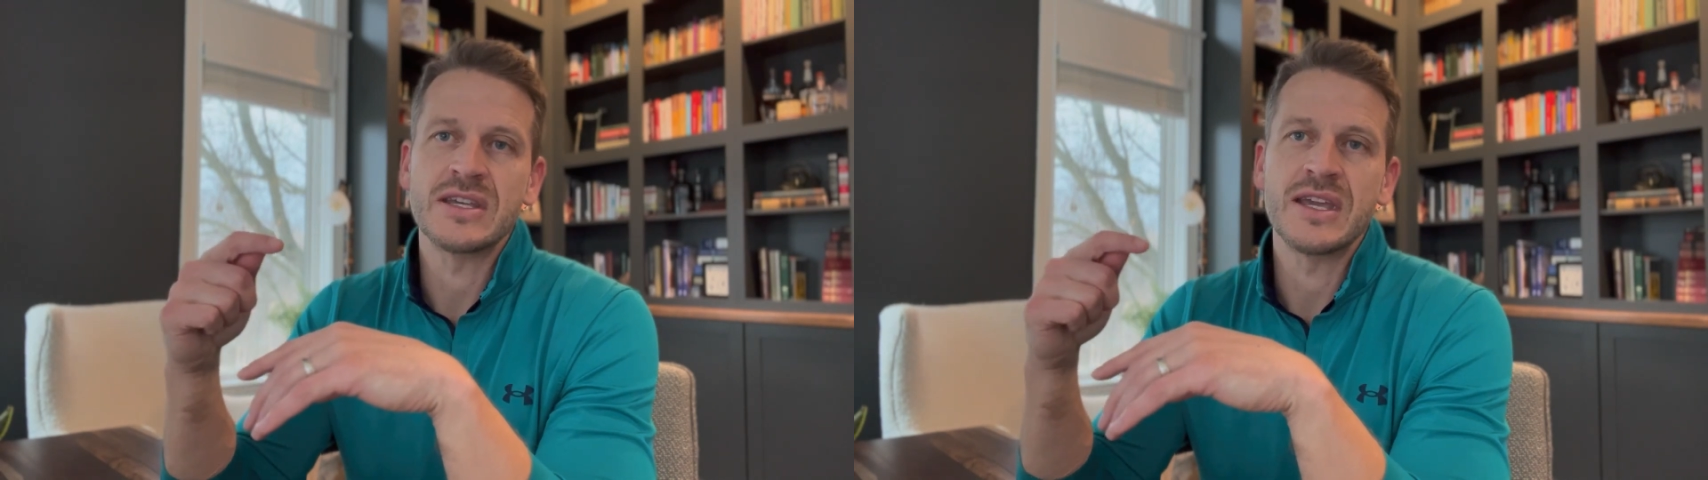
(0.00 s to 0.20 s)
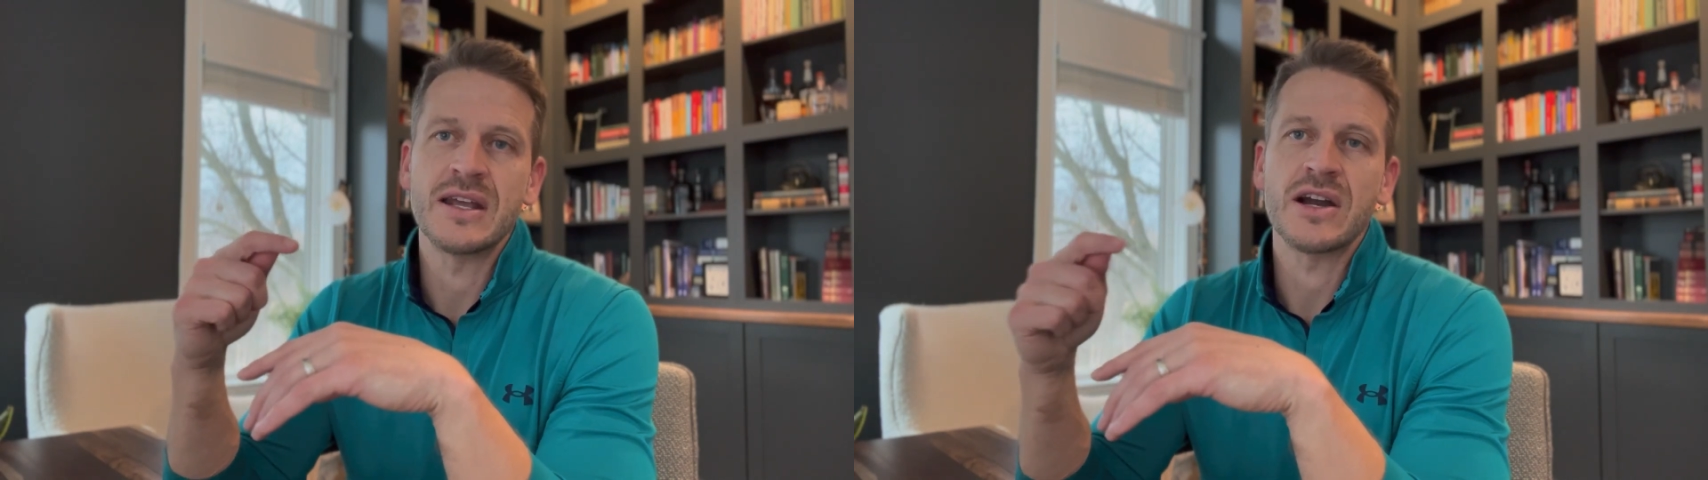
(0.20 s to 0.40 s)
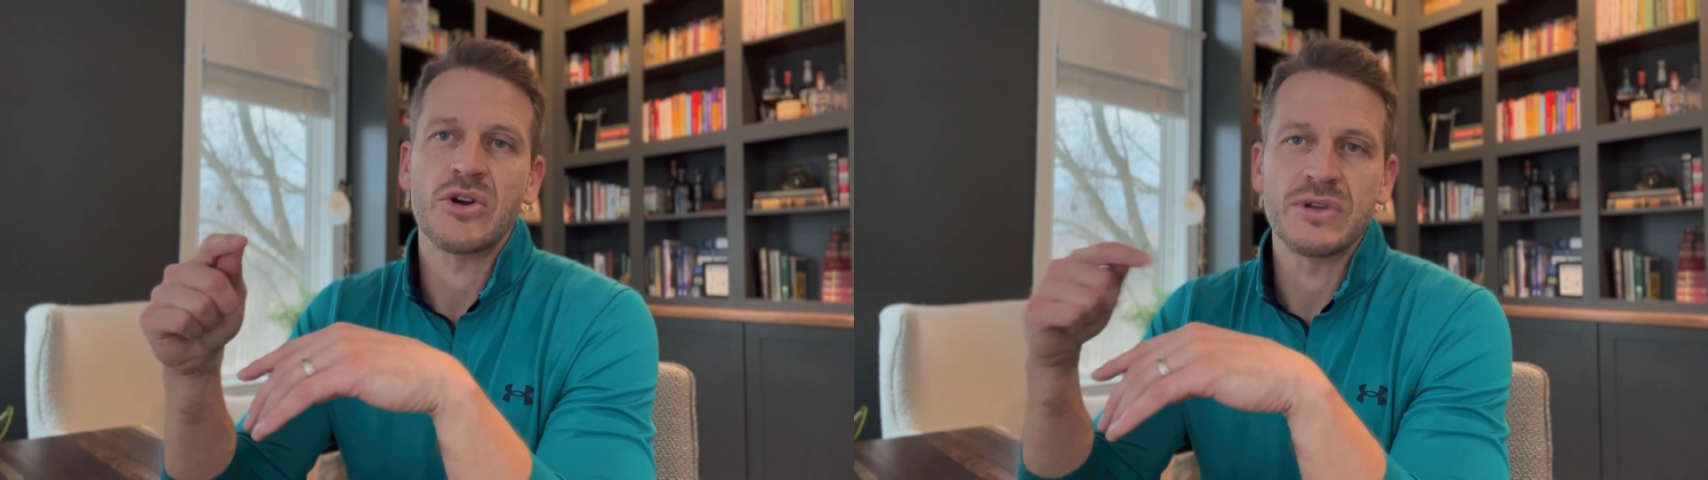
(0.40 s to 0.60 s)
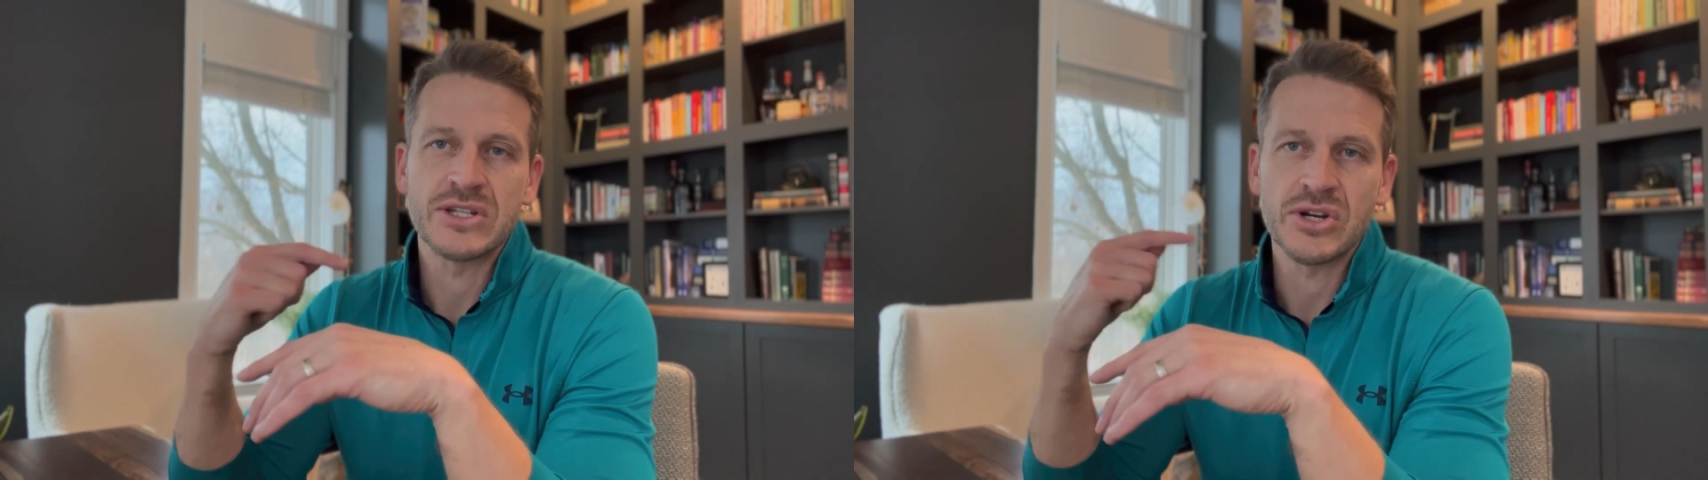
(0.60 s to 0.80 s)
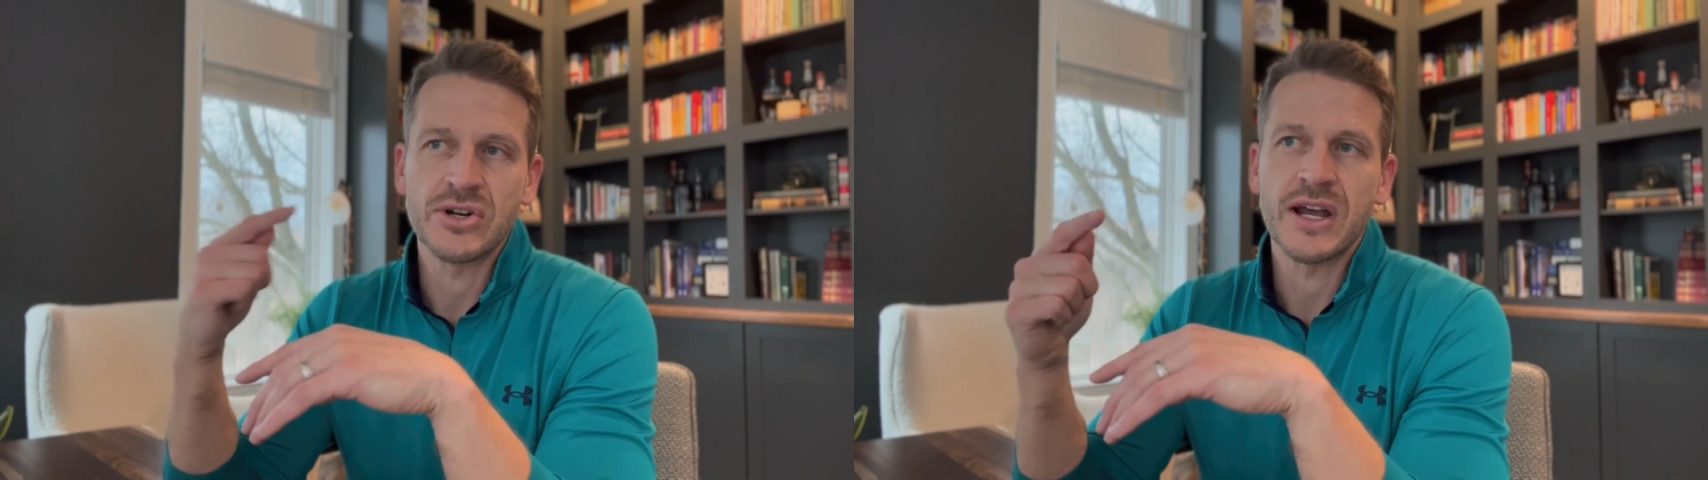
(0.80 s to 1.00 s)
get our
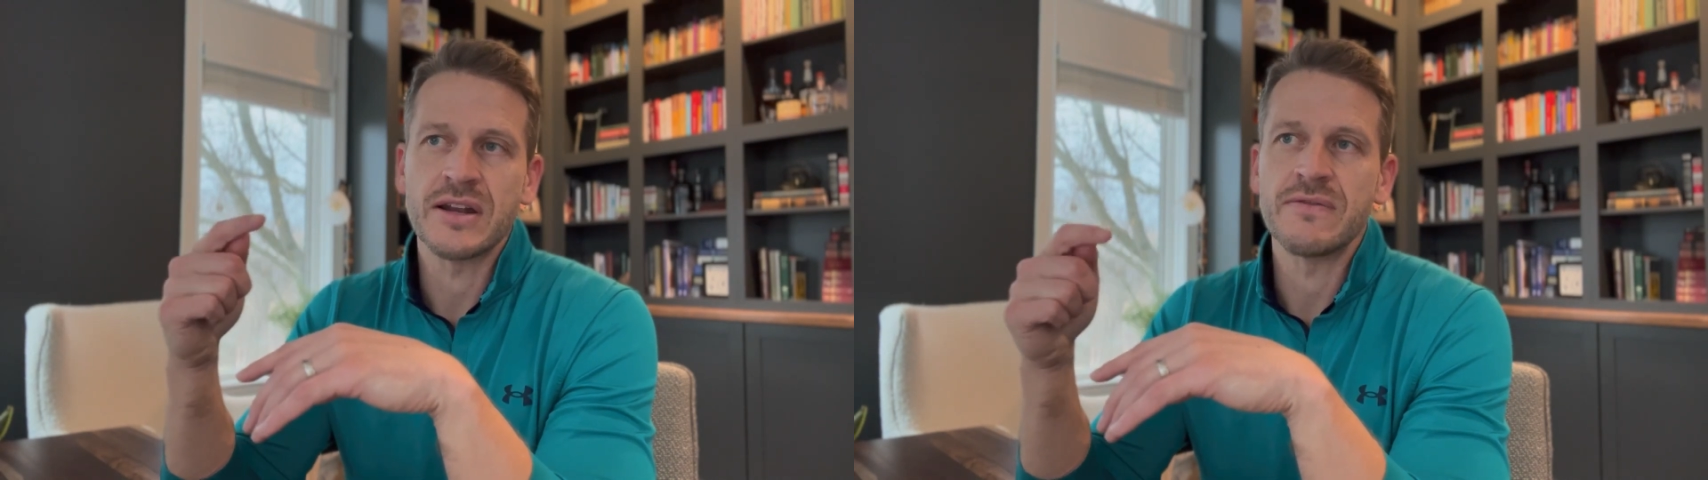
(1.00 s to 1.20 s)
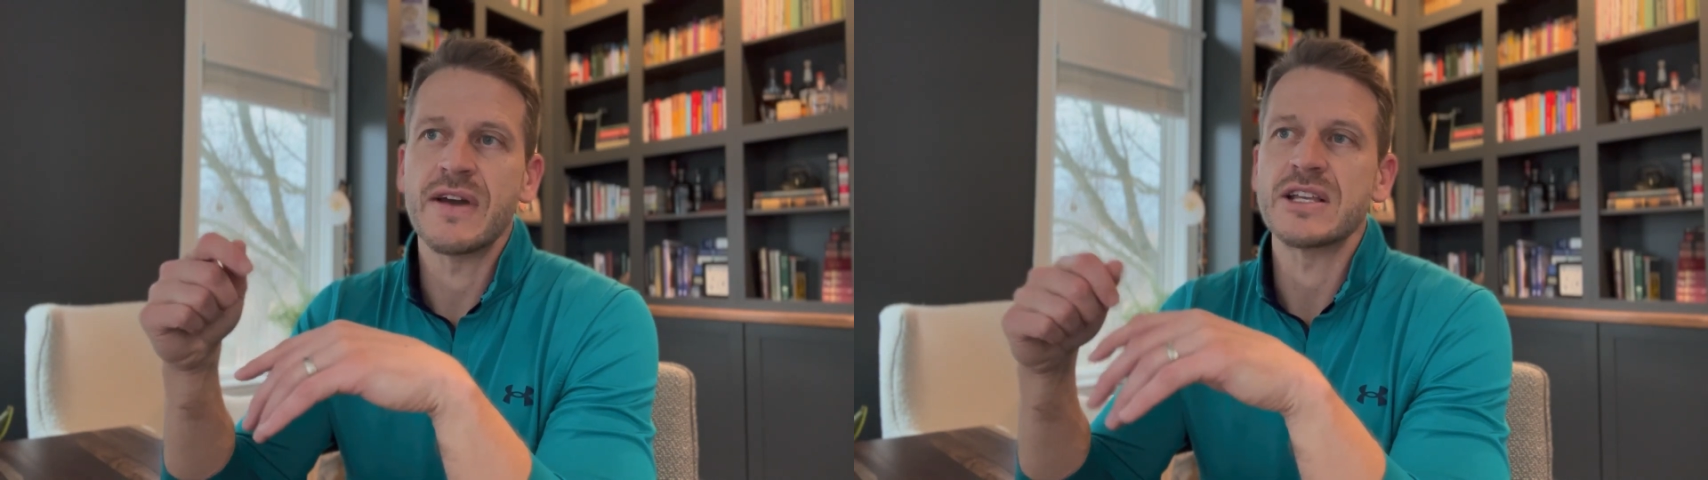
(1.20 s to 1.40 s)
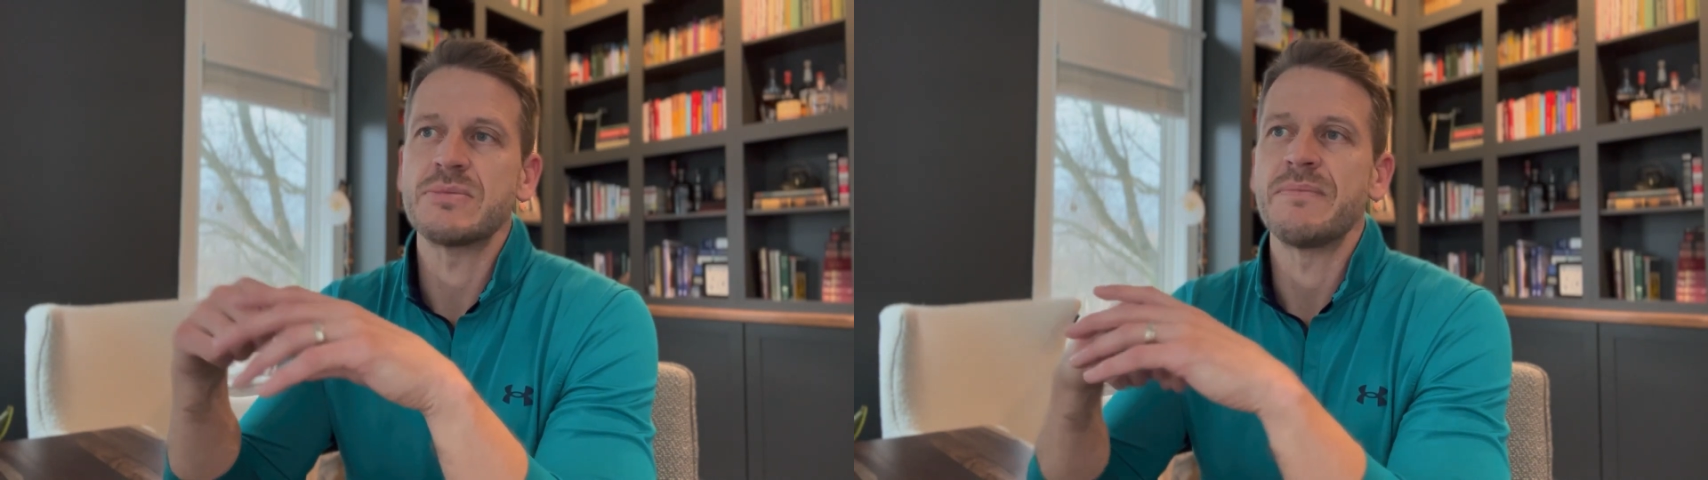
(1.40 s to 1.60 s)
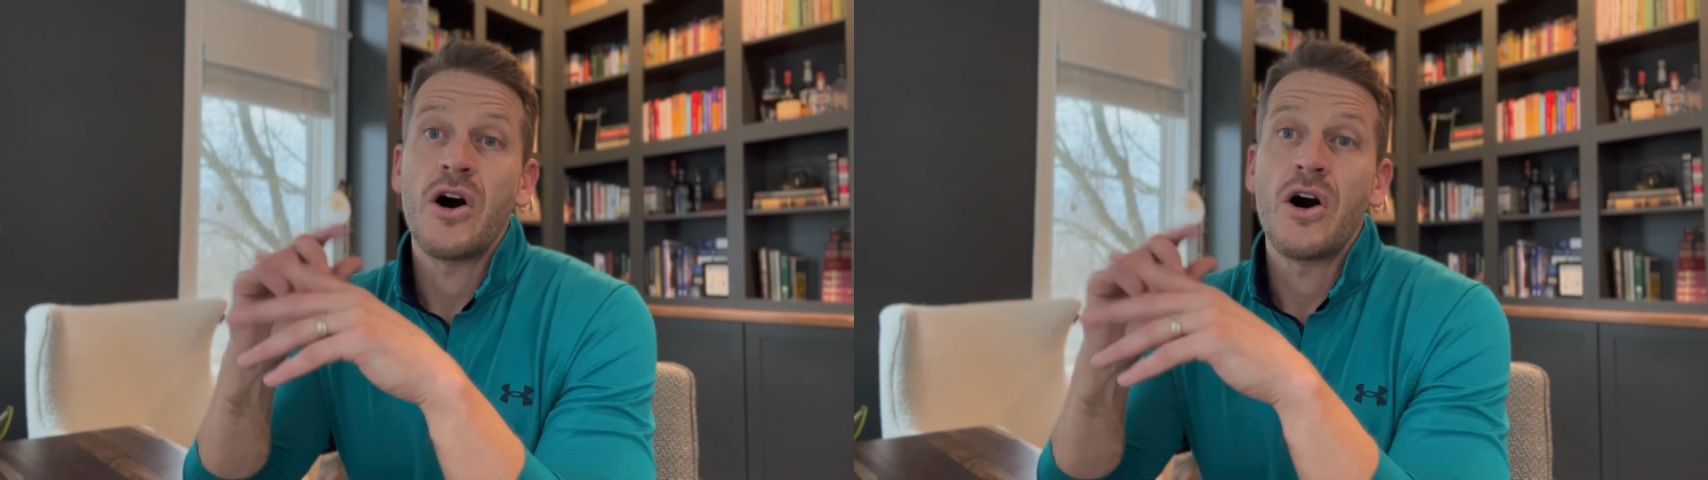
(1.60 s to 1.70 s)
return on investment.